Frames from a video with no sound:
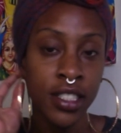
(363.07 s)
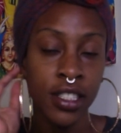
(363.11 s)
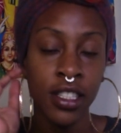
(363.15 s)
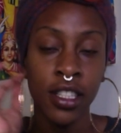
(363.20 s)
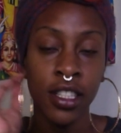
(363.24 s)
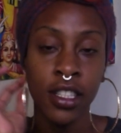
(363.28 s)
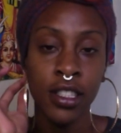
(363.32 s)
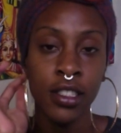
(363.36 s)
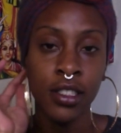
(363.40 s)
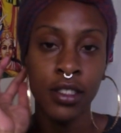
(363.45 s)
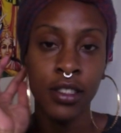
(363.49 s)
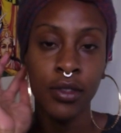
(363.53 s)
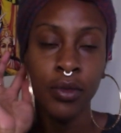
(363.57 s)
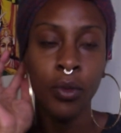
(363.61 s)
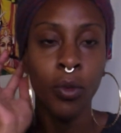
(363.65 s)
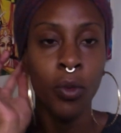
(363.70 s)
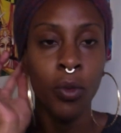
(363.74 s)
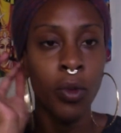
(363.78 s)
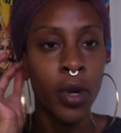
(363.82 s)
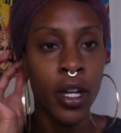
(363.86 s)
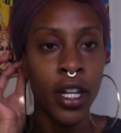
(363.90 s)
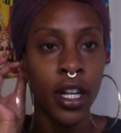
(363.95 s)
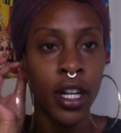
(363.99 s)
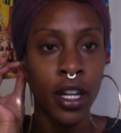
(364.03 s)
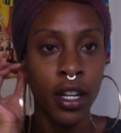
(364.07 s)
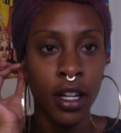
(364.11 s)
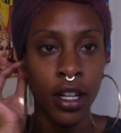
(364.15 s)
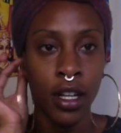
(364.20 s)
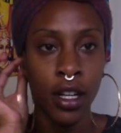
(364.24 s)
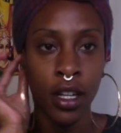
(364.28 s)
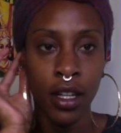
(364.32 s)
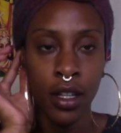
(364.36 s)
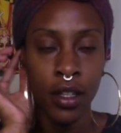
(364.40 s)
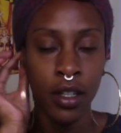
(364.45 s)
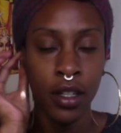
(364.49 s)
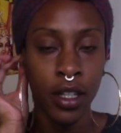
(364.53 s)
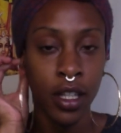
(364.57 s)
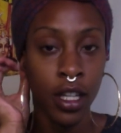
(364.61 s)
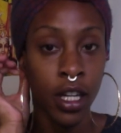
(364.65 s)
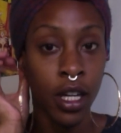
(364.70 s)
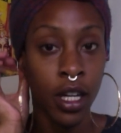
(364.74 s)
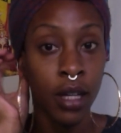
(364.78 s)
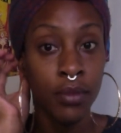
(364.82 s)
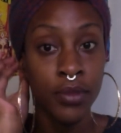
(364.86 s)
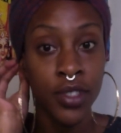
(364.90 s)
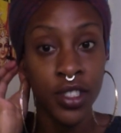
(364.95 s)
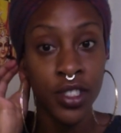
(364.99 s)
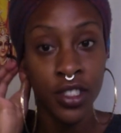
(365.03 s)
in what
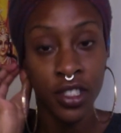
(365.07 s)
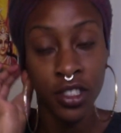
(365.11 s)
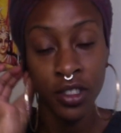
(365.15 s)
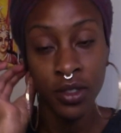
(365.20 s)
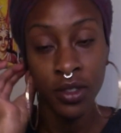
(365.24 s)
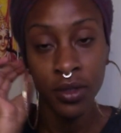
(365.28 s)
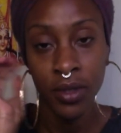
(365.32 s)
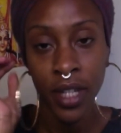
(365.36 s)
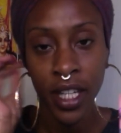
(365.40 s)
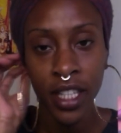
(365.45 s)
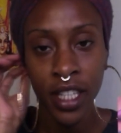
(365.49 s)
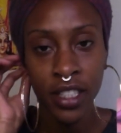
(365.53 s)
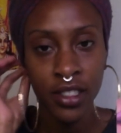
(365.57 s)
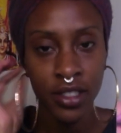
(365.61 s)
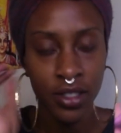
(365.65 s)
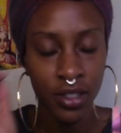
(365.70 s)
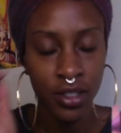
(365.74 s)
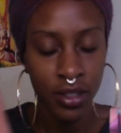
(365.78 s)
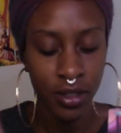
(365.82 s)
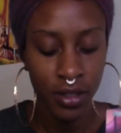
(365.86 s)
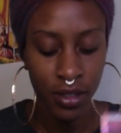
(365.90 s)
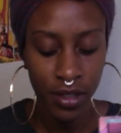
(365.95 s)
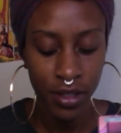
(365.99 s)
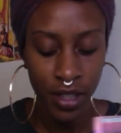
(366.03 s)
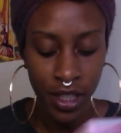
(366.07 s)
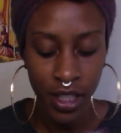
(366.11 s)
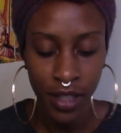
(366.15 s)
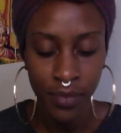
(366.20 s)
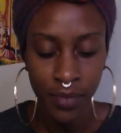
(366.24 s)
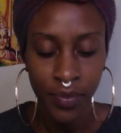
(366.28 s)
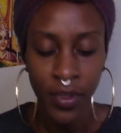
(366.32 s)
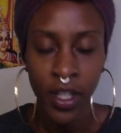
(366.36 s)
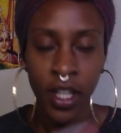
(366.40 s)
comes to you externally,